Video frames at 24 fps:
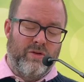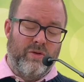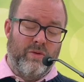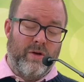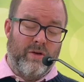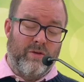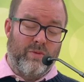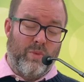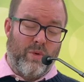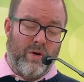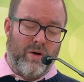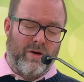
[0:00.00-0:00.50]
do
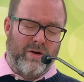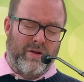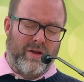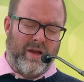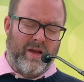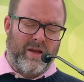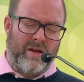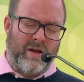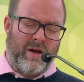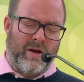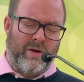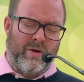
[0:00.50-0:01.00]
its
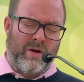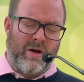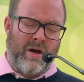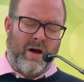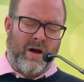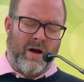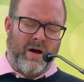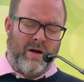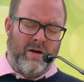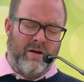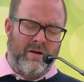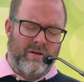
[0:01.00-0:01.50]
work in our
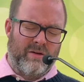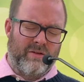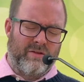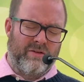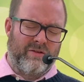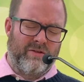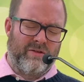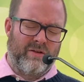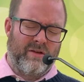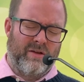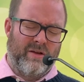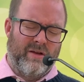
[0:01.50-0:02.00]

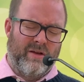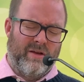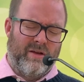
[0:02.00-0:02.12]
hearts,